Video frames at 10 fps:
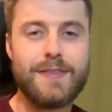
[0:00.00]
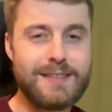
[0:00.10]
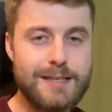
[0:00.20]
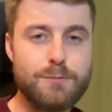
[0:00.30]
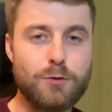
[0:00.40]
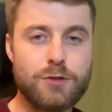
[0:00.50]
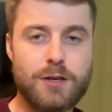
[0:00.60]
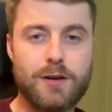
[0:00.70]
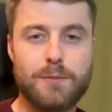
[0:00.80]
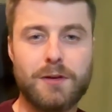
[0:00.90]
And this is more
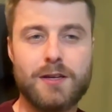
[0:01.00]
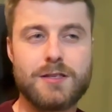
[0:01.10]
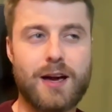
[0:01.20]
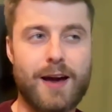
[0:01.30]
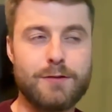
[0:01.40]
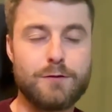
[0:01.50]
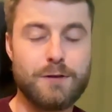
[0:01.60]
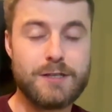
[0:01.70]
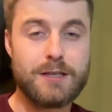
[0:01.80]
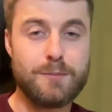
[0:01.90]
secure because I have to
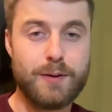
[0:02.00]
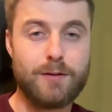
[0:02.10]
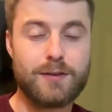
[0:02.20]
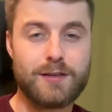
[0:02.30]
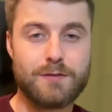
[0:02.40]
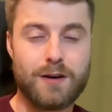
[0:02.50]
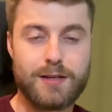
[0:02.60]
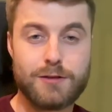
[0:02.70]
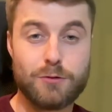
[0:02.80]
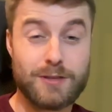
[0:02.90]
physically be on that
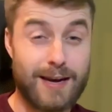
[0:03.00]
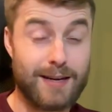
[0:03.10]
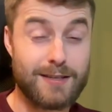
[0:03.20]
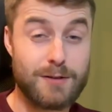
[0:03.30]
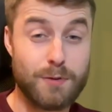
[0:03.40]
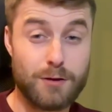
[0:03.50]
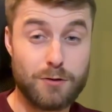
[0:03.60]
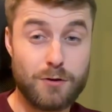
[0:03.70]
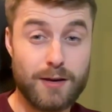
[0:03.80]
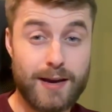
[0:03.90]
device in order to access my
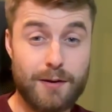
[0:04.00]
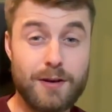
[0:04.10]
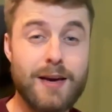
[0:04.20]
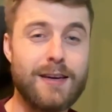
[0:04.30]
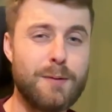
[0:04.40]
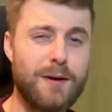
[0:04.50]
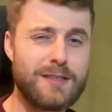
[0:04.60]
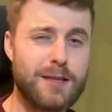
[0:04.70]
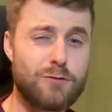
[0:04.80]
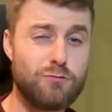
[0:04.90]
Google account. Now you might
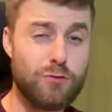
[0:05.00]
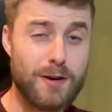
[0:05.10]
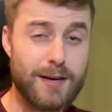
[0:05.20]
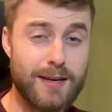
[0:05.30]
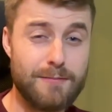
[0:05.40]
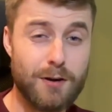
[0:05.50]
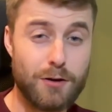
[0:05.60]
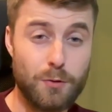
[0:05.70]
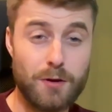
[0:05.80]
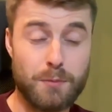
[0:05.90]
say that's really
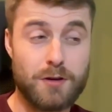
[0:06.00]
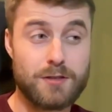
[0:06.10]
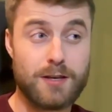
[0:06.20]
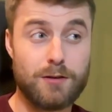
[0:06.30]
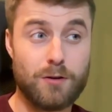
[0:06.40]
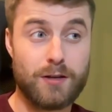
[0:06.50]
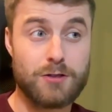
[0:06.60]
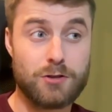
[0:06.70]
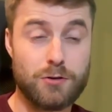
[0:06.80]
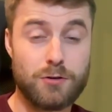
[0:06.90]
annoying because I log
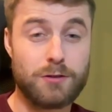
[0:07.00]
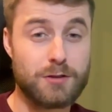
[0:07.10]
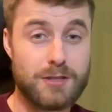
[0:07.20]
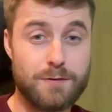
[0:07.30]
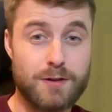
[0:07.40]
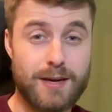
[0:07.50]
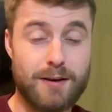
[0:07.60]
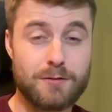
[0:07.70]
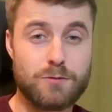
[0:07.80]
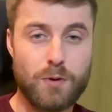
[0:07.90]
into Google on lots of different
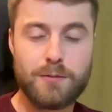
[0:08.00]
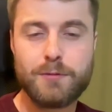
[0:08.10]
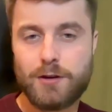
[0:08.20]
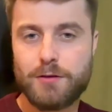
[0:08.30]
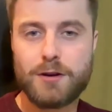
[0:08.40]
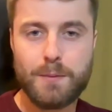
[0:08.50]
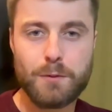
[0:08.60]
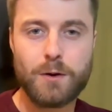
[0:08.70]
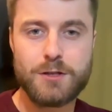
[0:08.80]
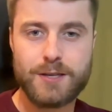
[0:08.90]
accounts. Well, there are a couple
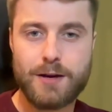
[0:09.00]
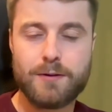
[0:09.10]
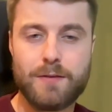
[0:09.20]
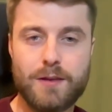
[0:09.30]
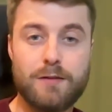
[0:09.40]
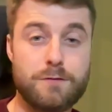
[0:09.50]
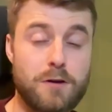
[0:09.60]
of ways you can get around that.